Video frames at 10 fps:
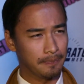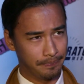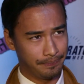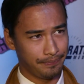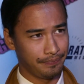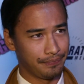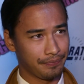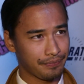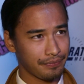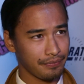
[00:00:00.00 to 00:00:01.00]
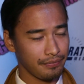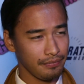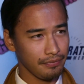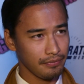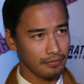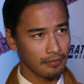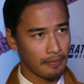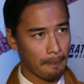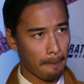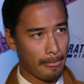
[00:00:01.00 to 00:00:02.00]
And how did it work balancing the
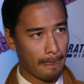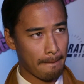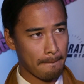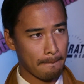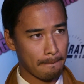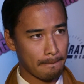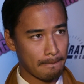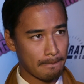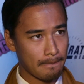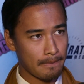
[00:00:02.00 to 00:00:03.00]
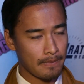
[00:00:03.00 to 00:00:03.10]
dancing and the acting and everything?